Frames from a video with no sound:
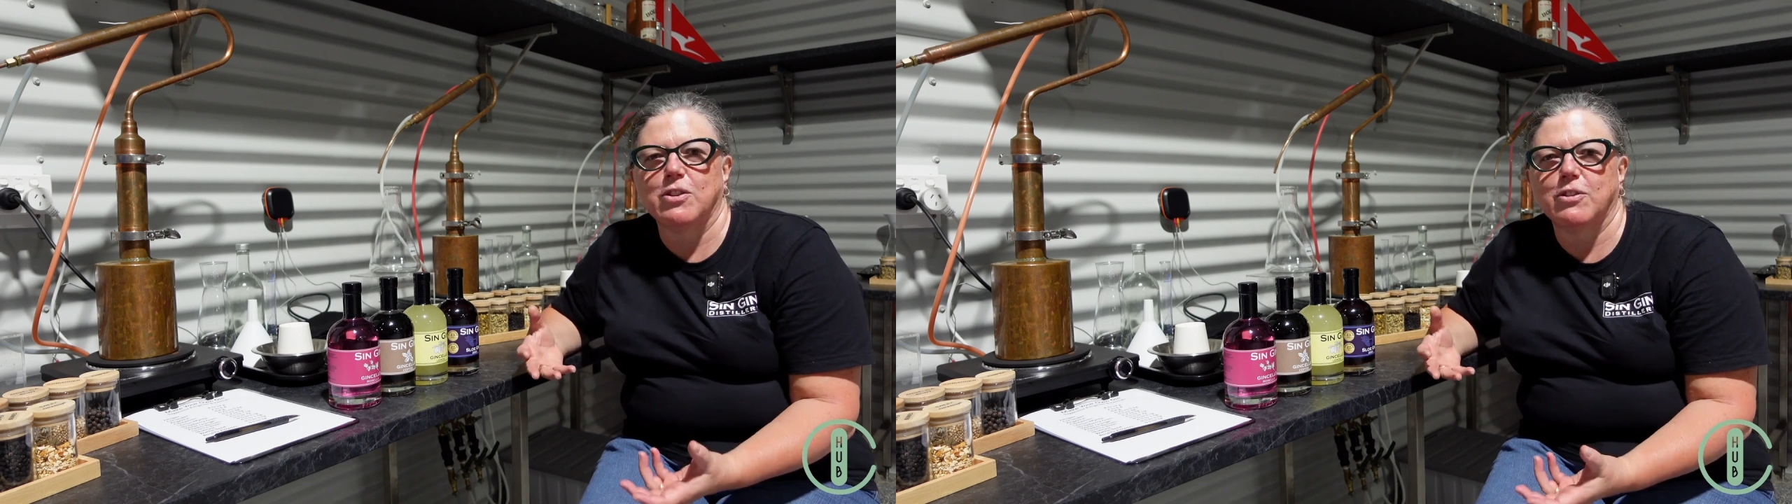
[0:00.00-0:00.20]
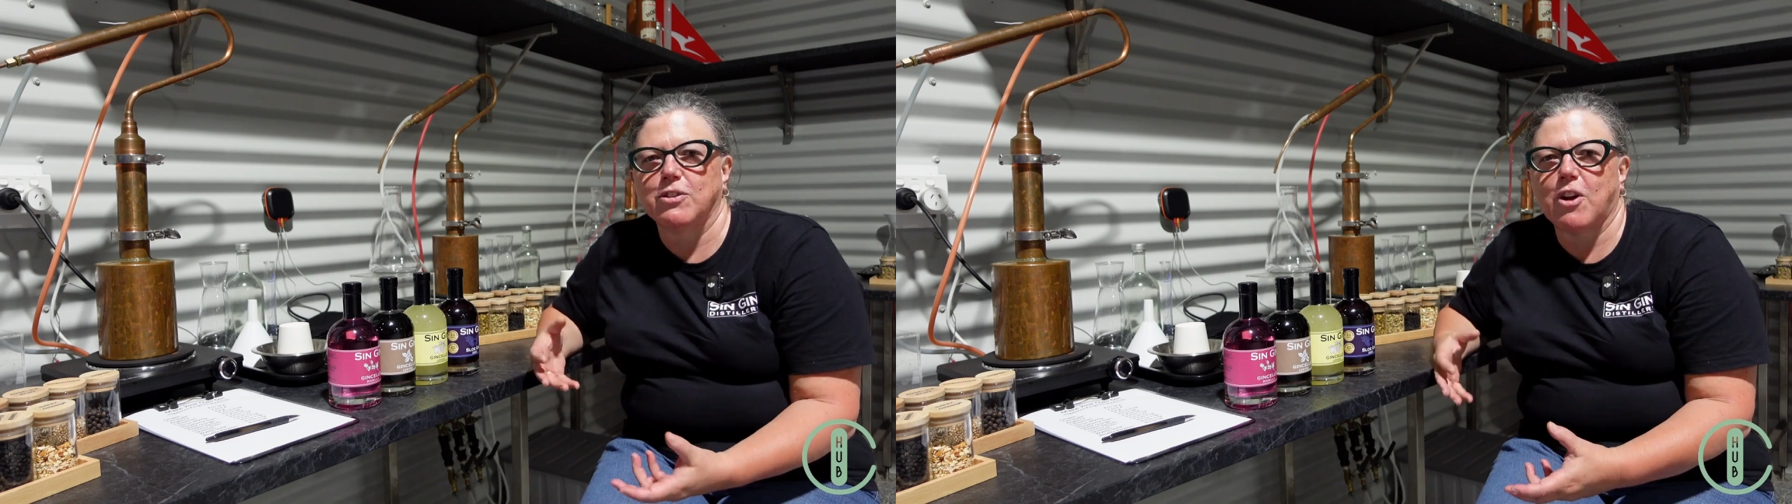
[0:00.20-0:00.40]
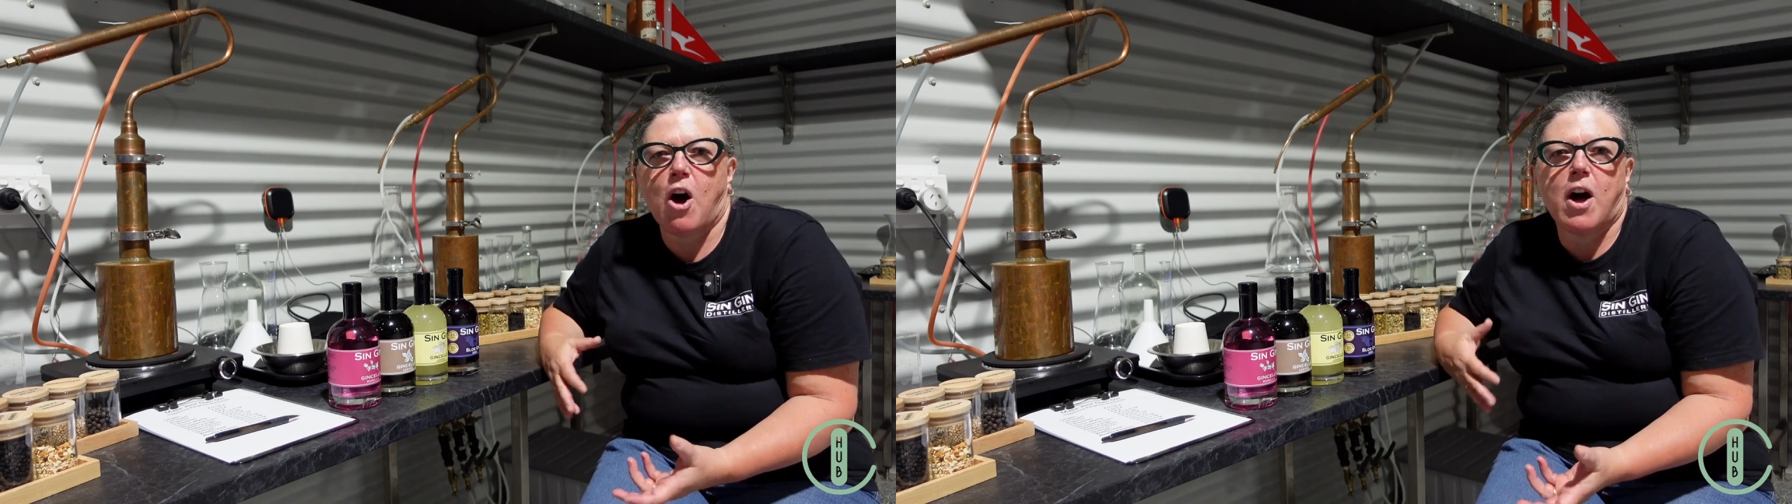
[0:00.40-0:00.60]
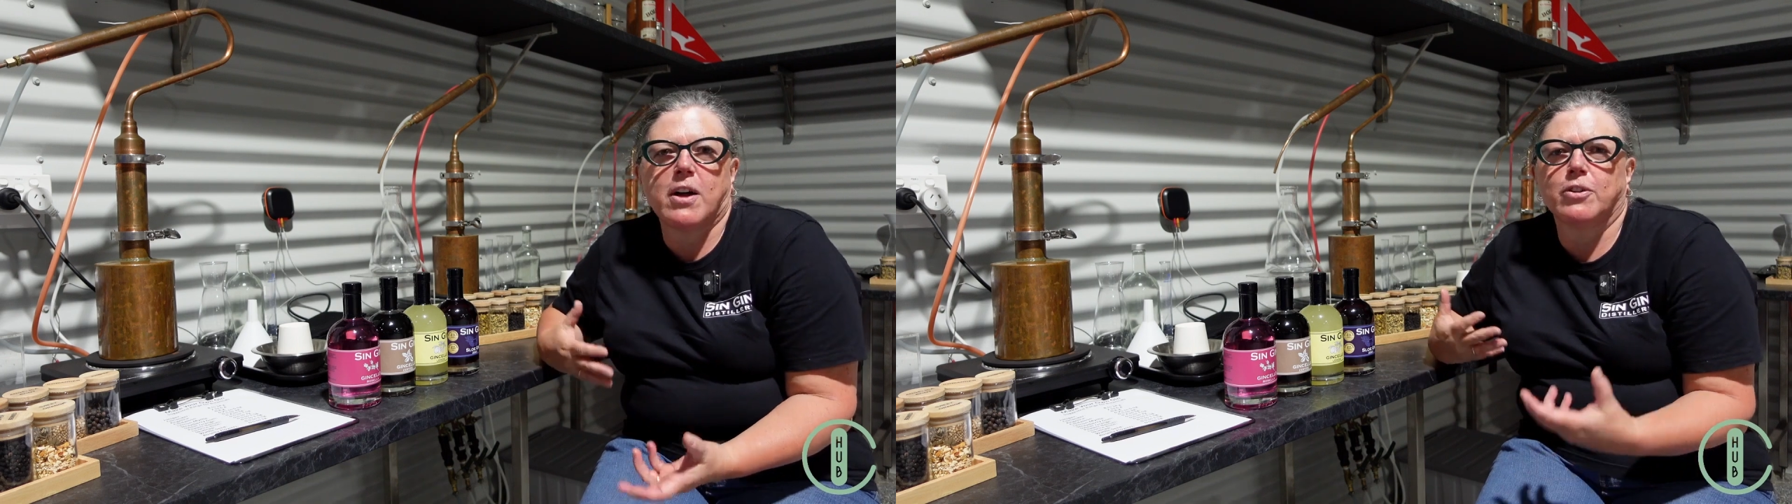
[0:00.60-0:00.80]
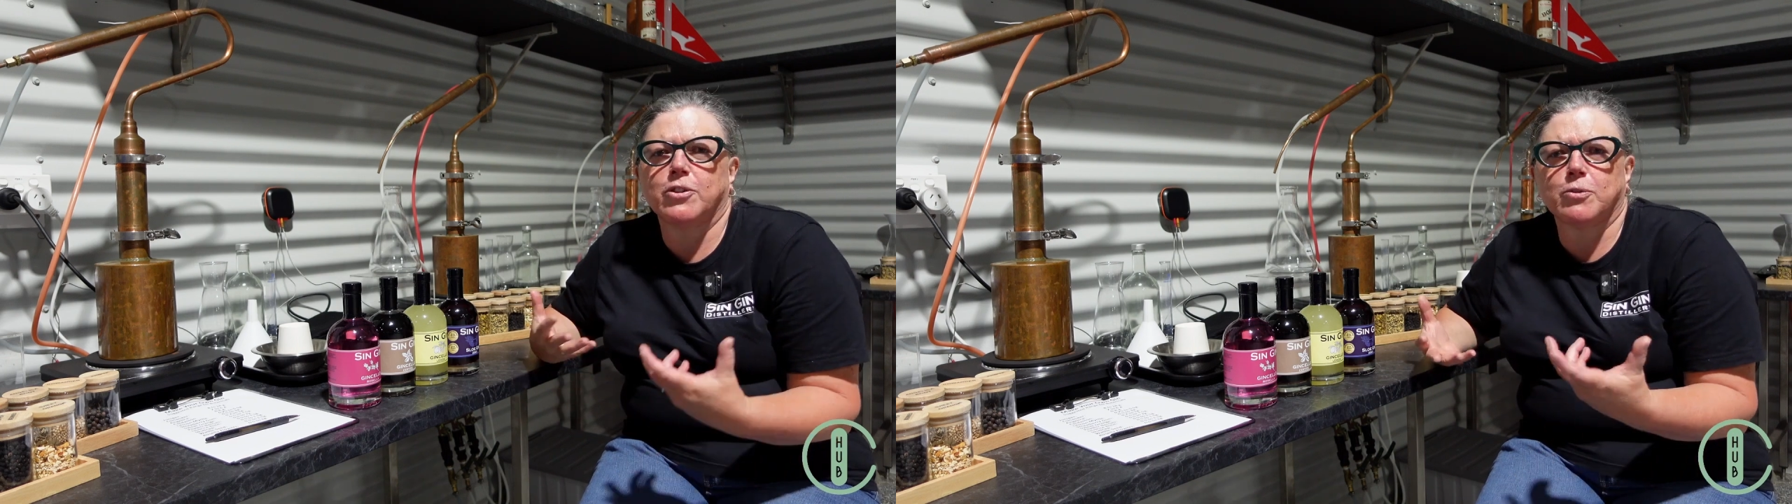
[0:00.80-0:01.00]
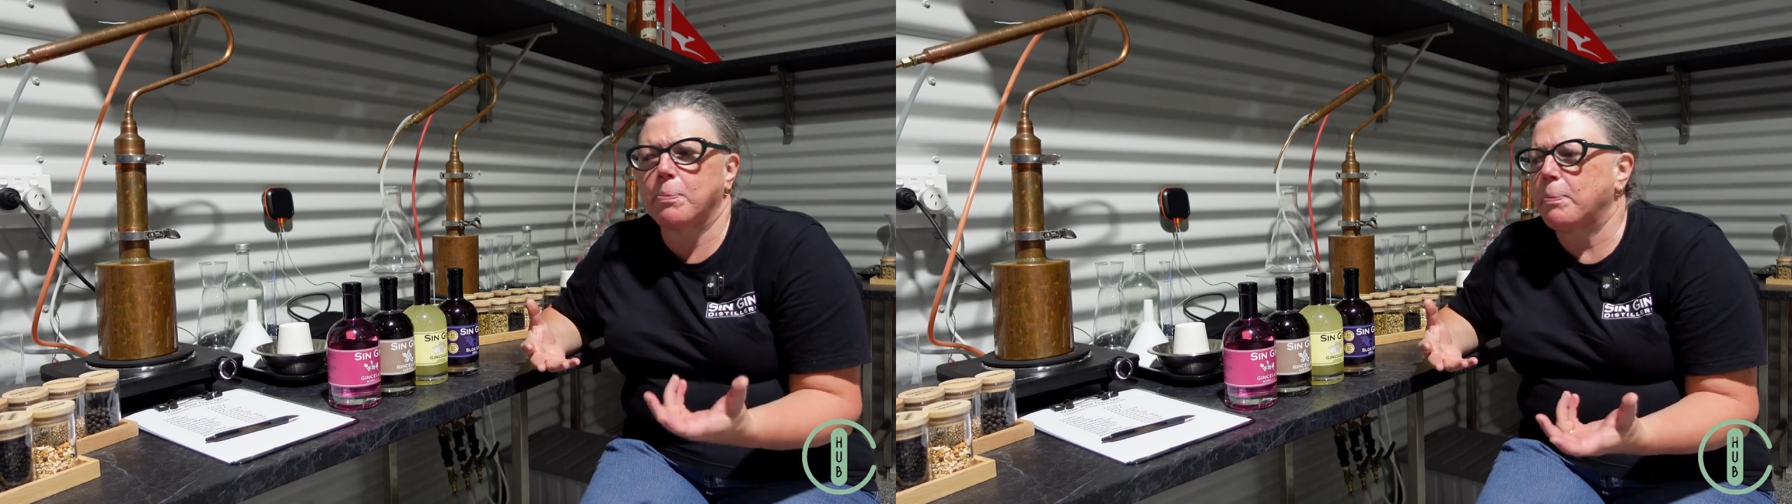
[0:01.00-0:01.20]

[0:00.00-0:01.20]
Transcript: new styles,